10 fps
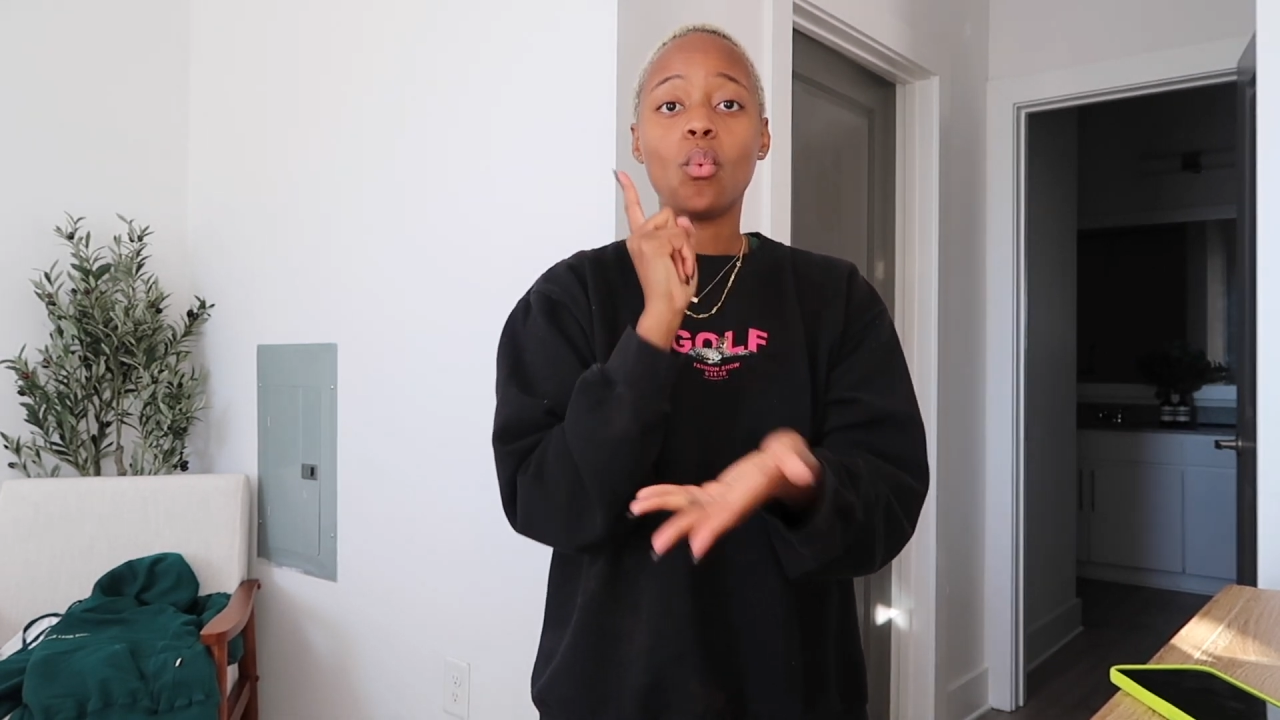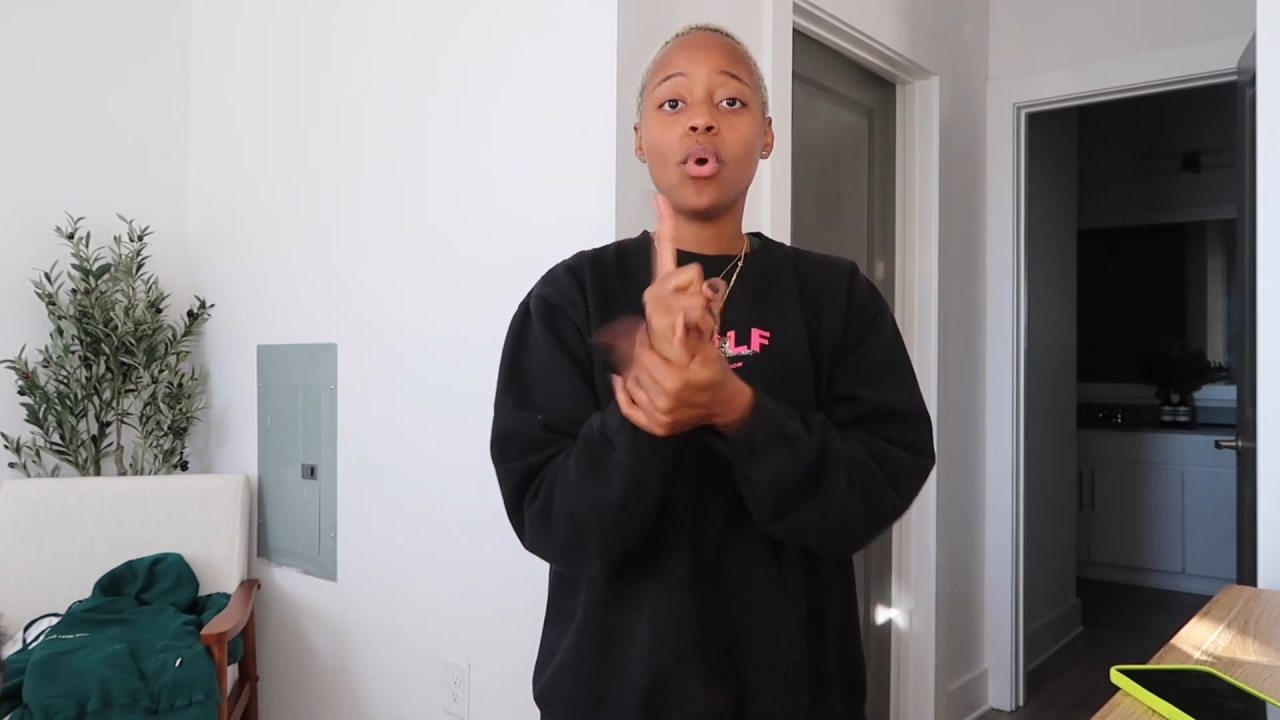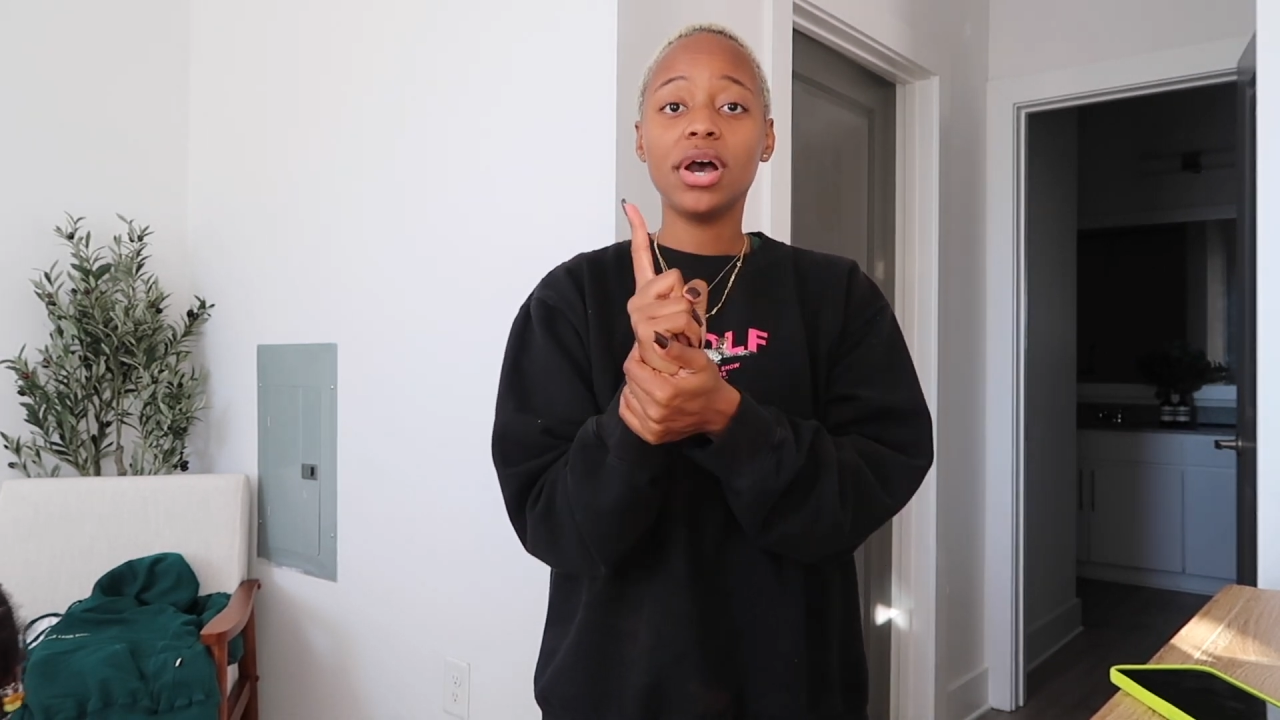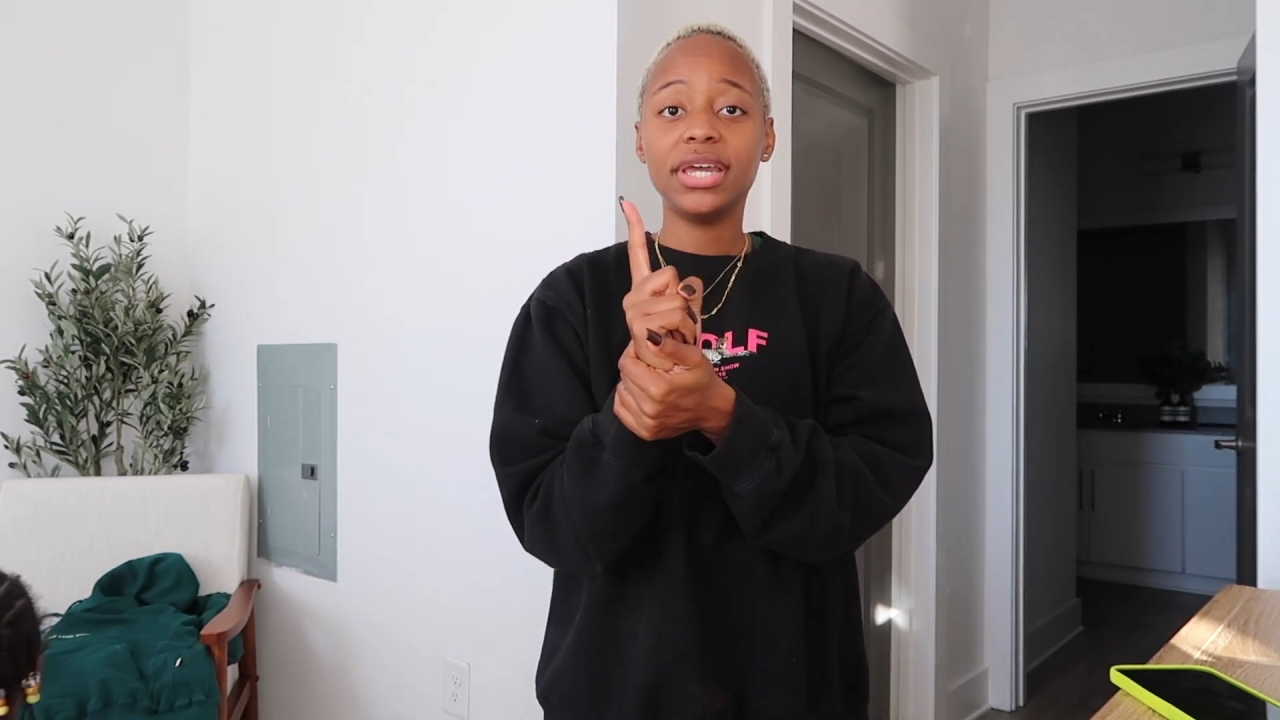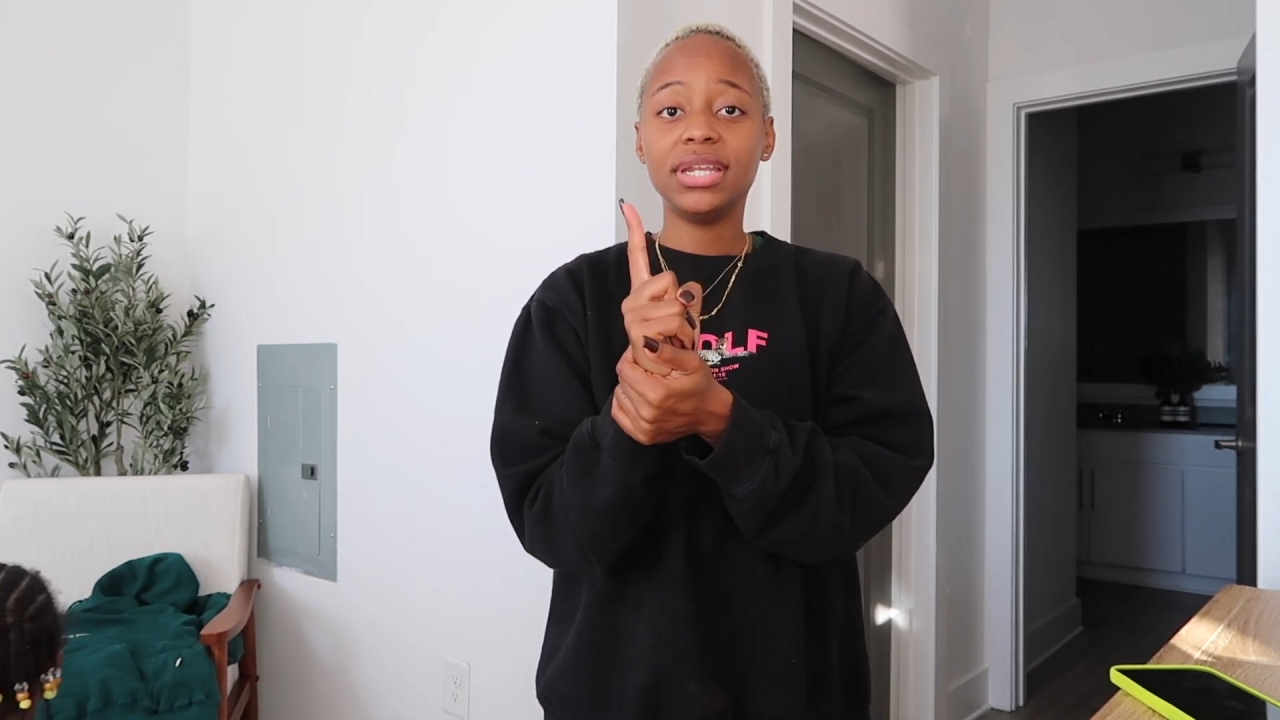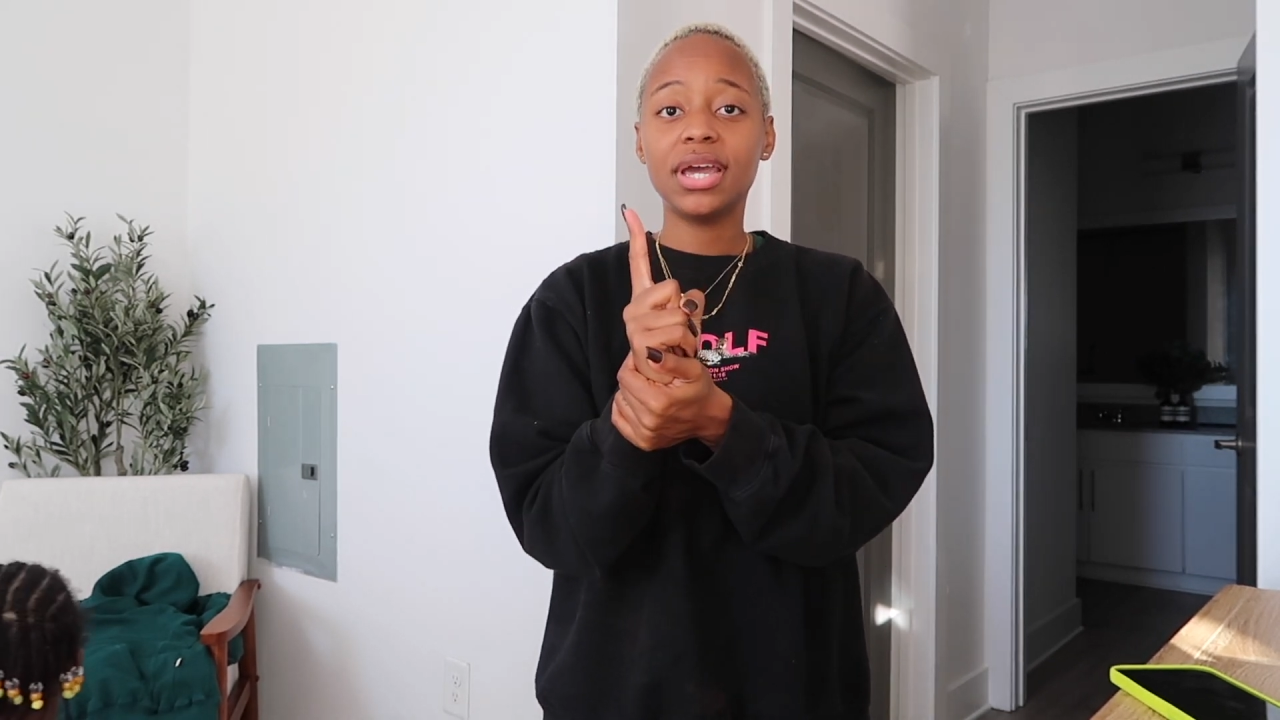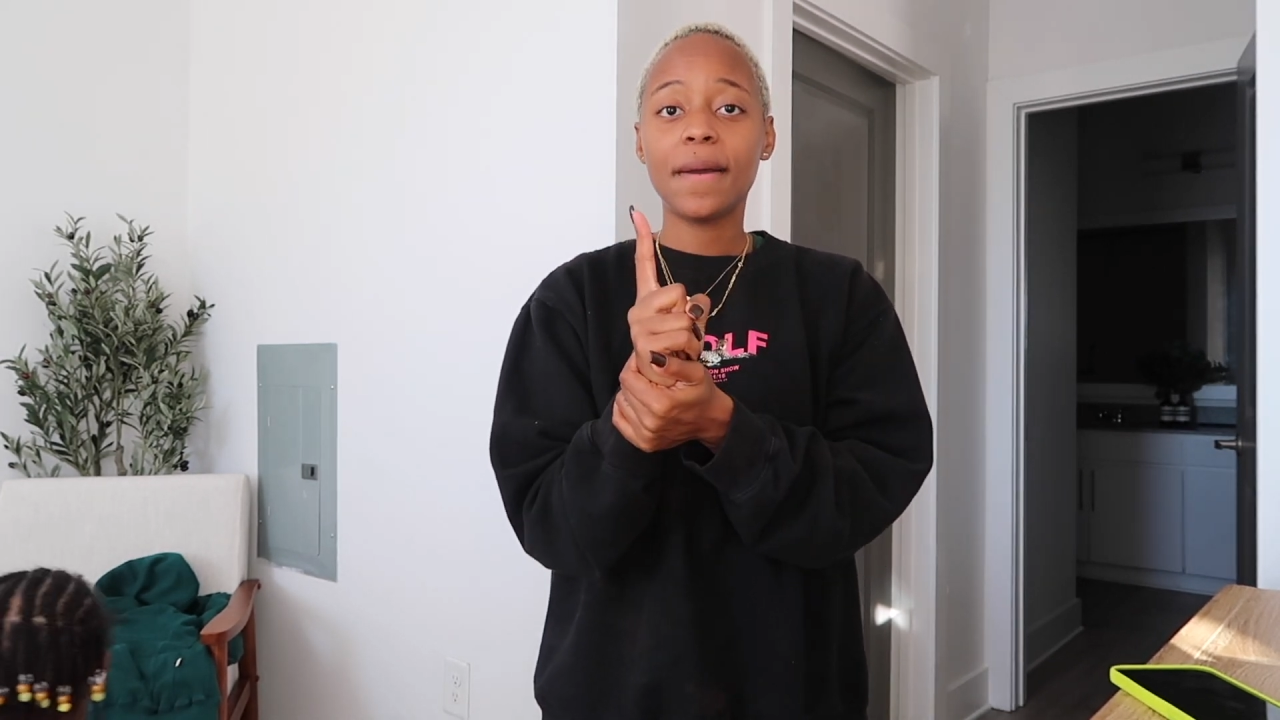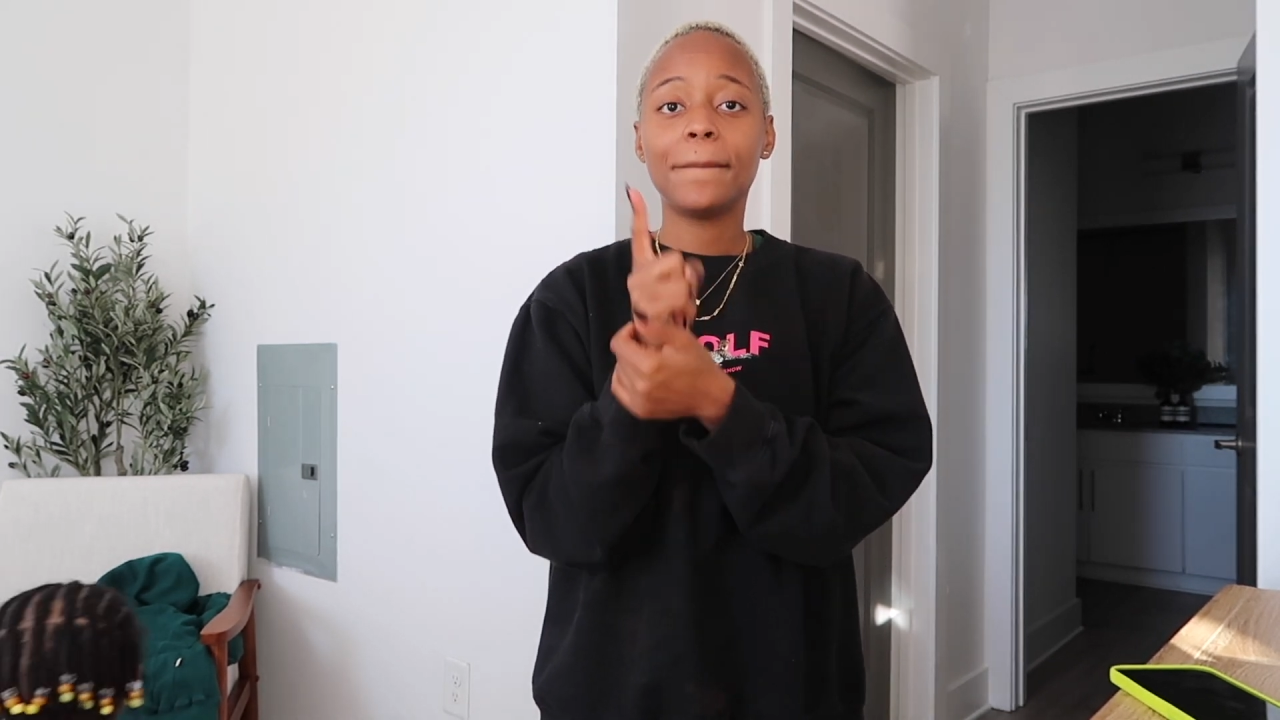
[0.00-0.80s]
one